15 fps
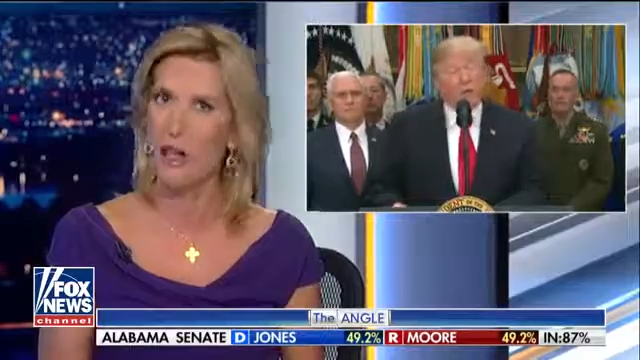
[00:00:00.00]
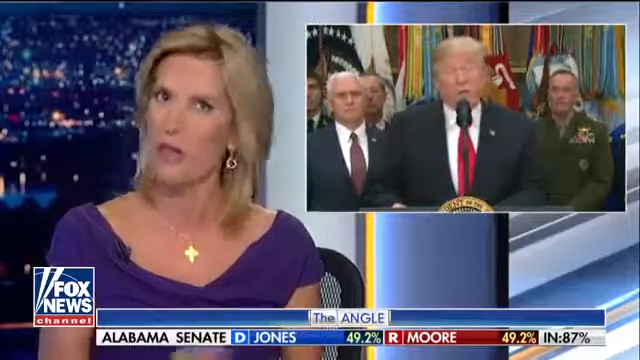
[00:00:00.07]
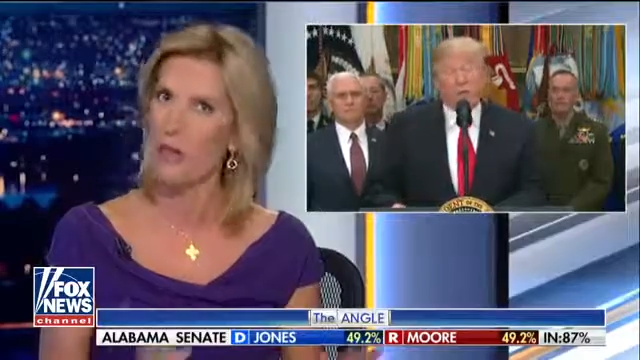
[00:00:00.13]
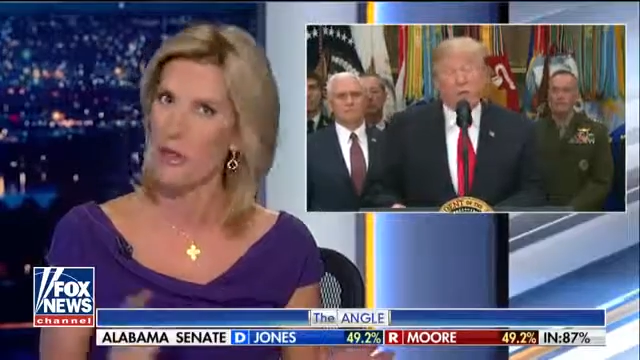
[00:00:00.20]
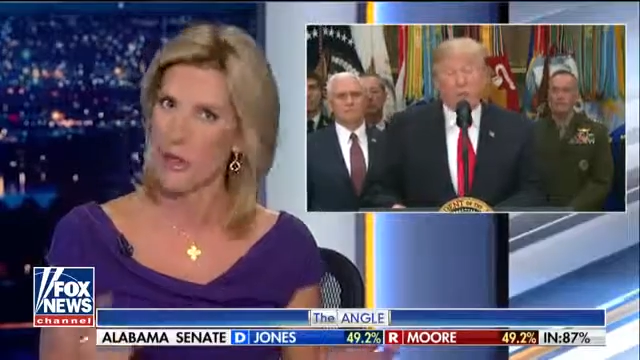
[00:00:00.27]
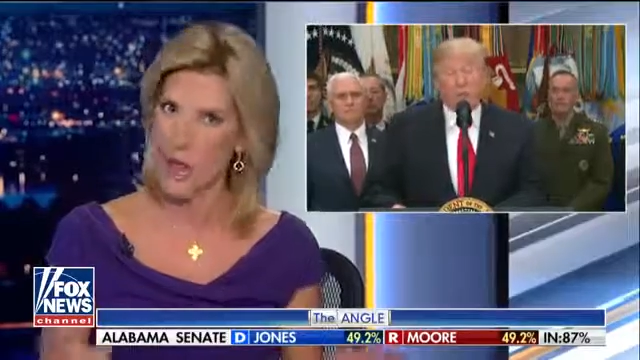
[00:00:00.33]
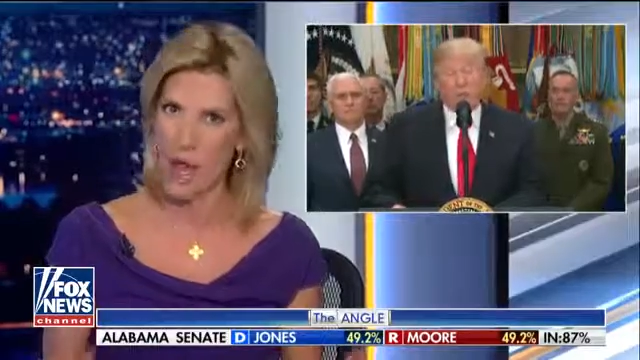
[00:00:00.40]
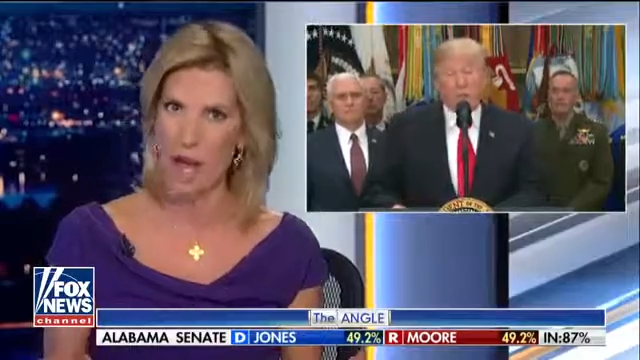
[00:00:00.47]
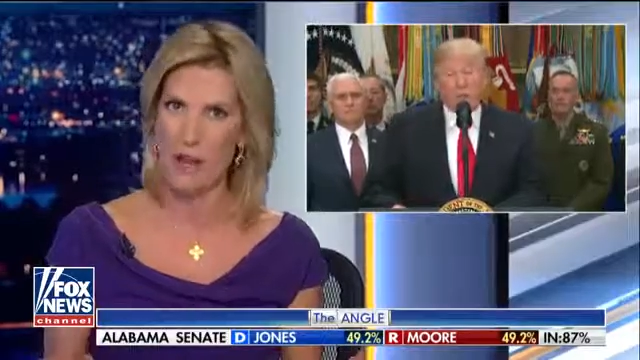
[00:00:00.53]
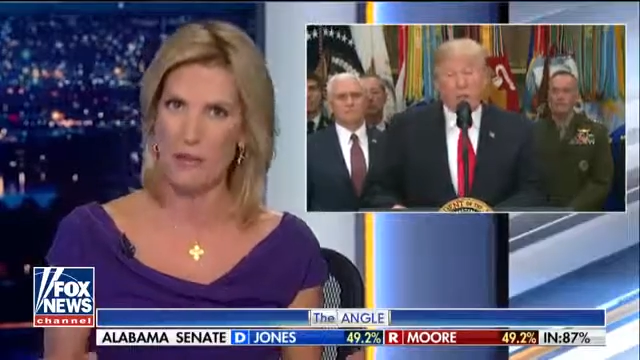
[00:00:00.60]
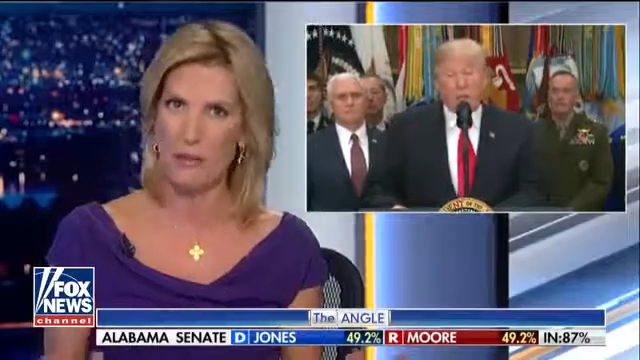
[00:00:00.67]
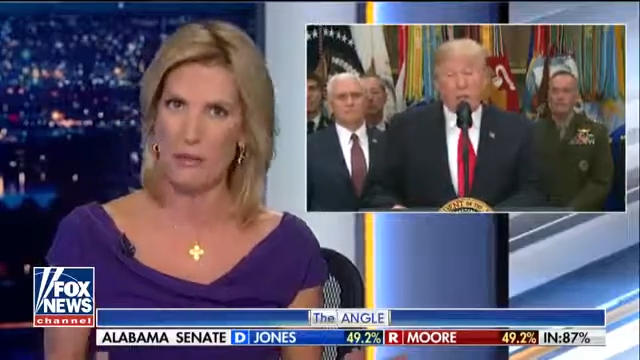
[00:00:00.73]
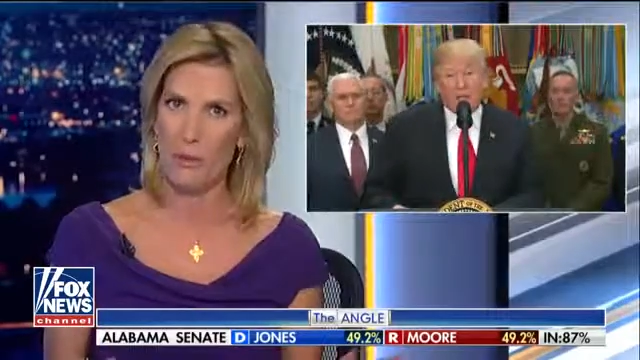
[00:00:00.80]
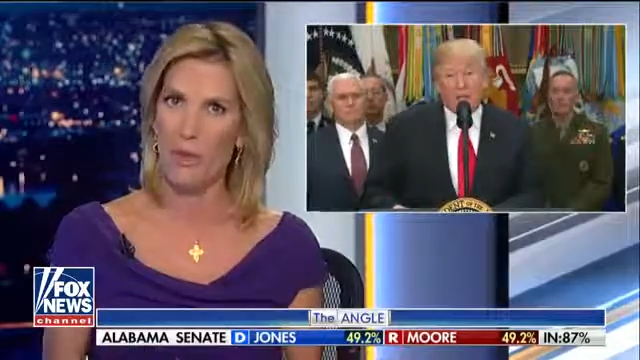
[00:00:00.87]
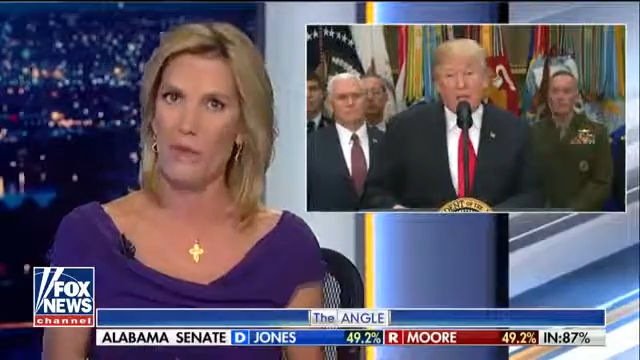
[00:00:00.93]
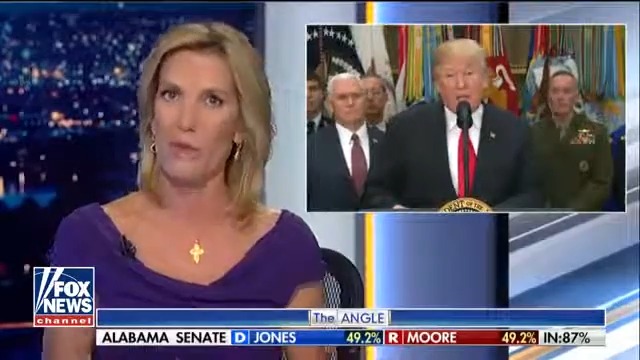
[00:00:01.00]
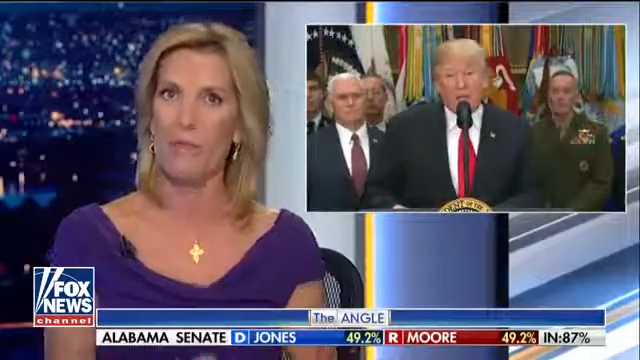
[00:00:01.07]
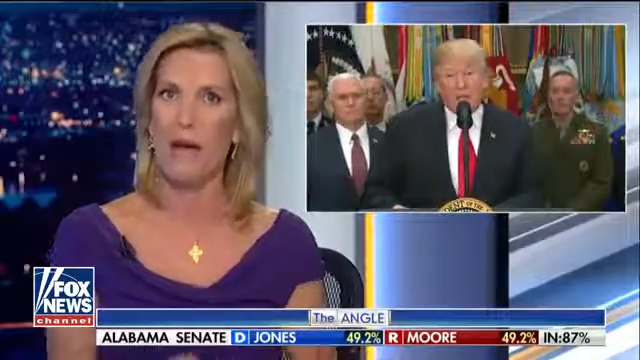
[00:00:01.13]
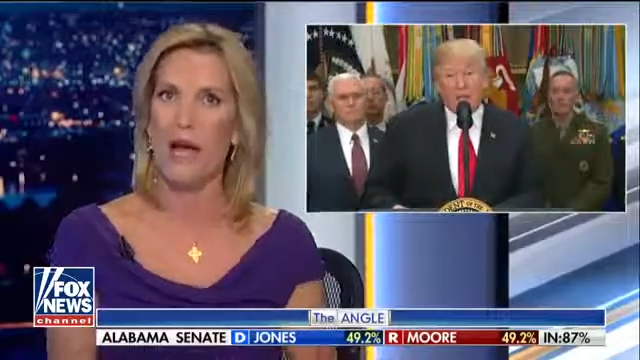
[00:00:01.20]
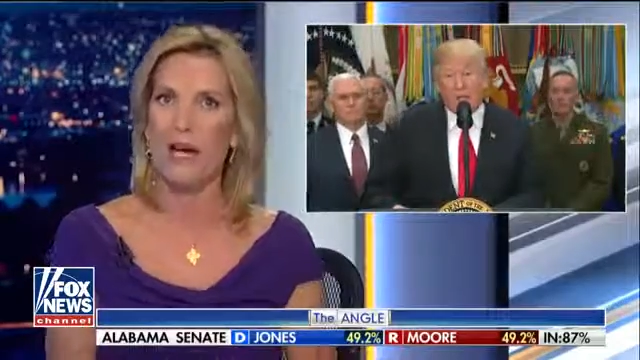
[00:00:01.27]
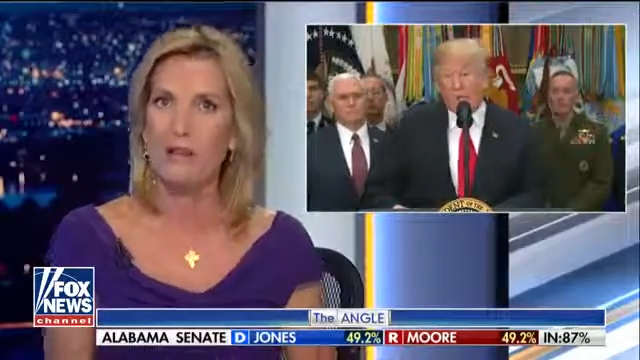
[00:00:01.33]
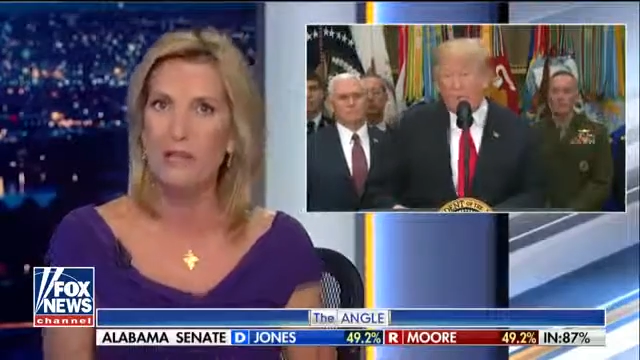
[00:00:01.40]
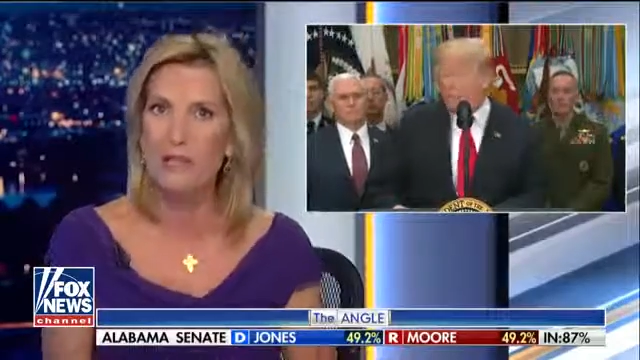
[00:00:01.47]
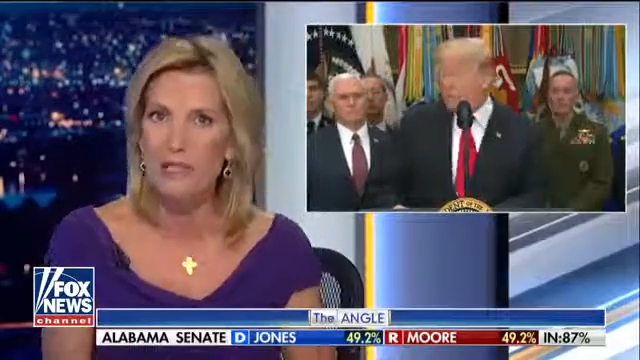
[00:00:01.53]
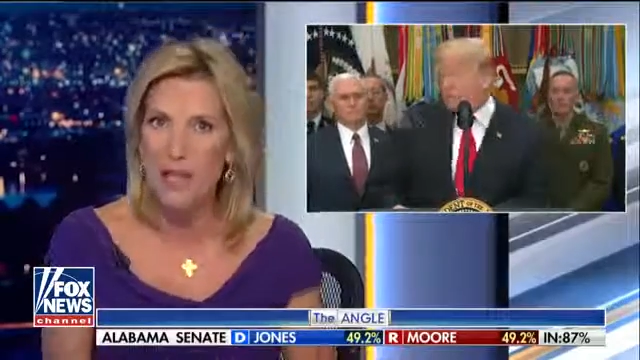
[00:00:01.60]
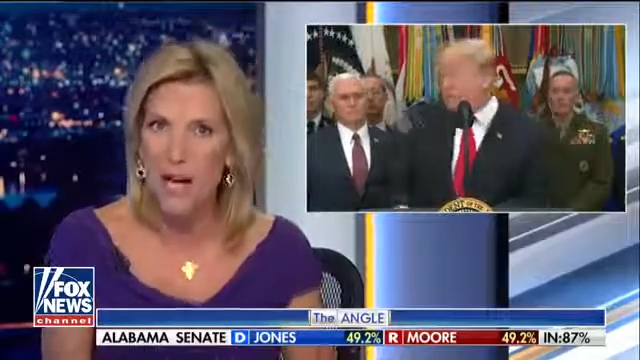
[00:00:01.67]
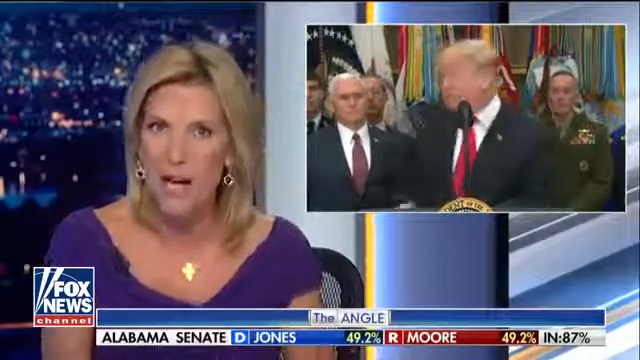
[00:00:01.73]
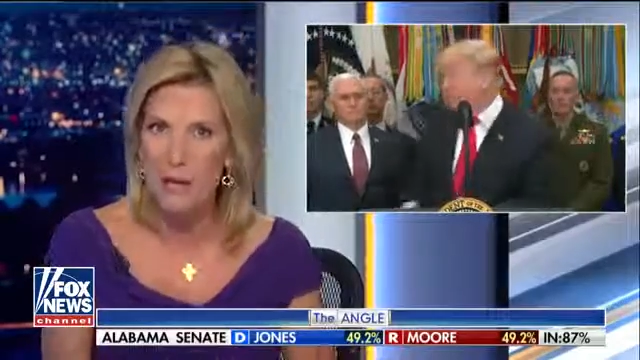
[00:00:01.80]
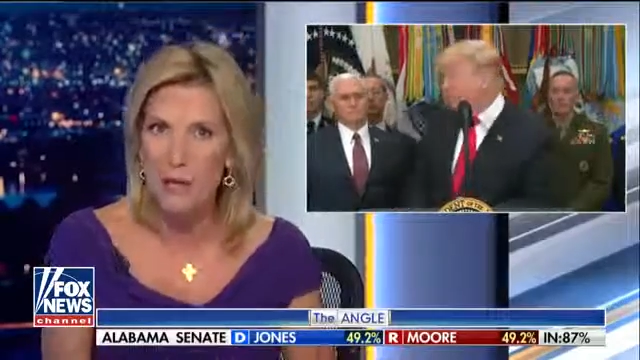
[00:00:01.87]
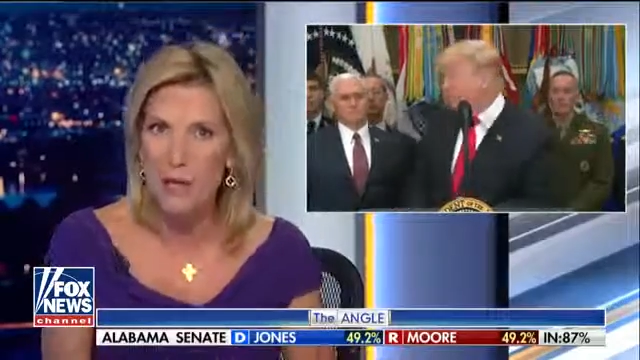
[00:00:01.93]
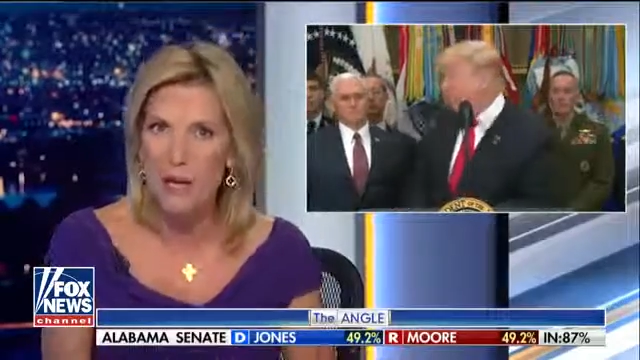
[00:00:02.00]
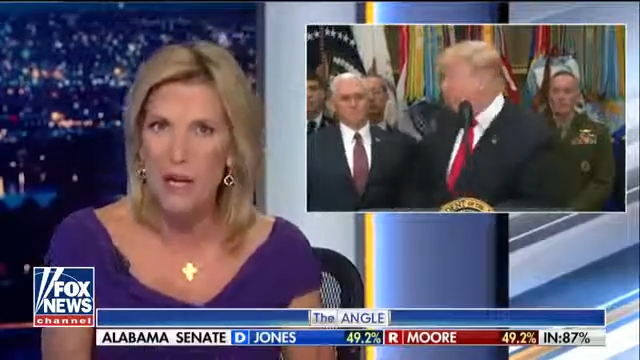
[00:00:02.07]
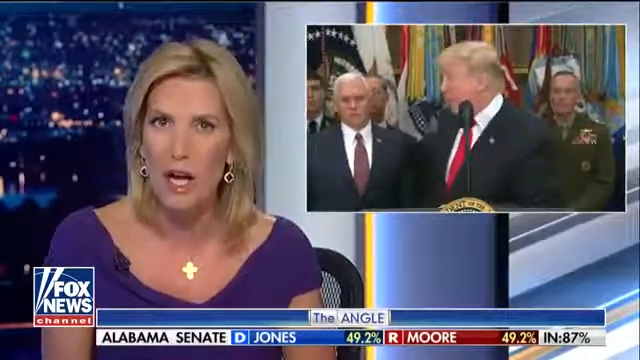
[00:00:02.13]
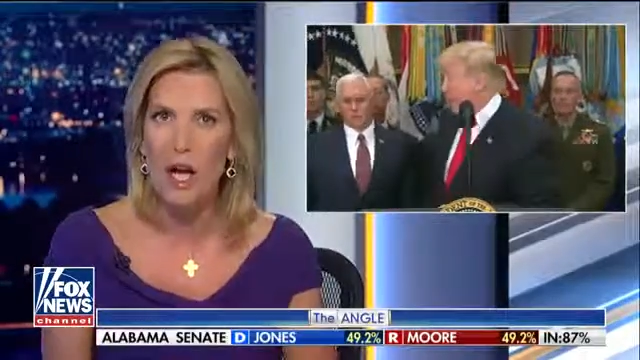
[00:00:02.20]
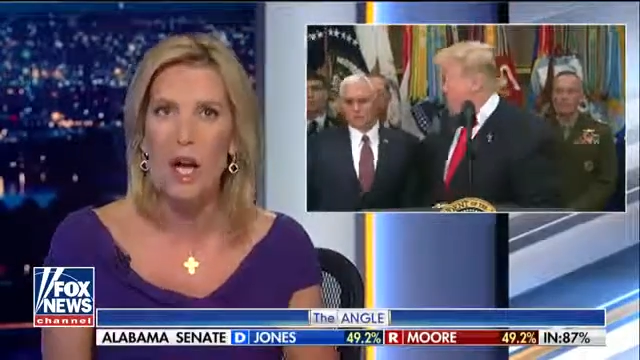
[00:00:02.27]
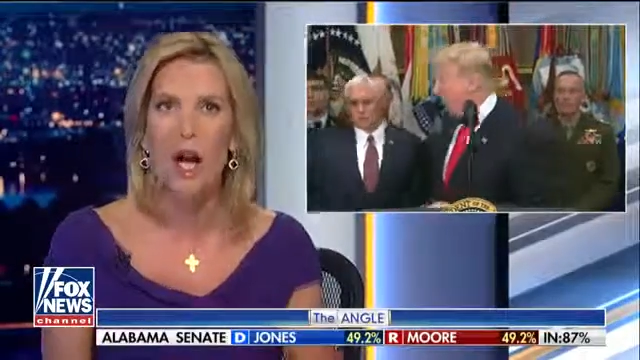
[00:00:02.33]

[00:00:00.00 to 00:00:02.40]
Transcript: Then, with impeccable timing,